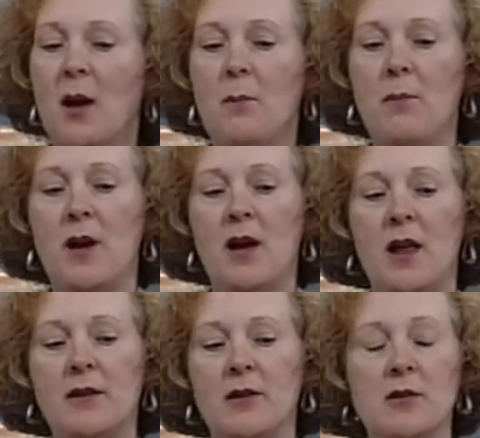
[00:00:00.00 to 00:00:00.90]

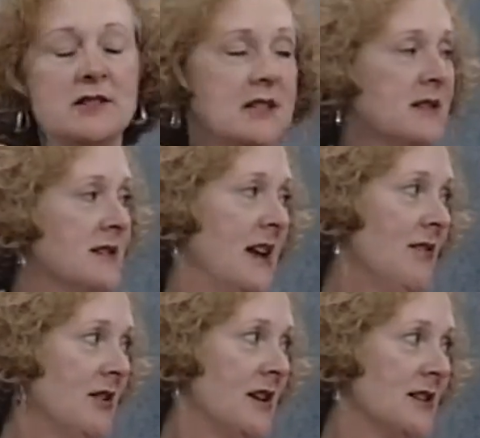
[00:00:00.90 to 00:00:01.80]
but since
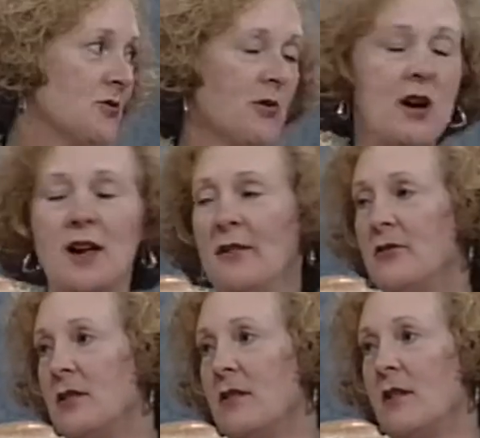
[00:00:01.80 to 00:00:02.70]
David has
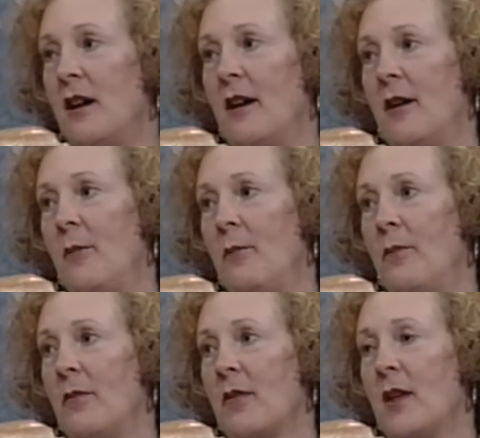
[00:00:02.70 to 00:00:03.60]
arrived,
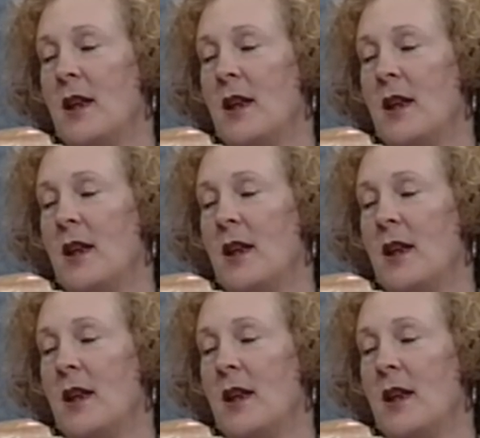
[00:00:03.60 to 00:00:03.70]
um,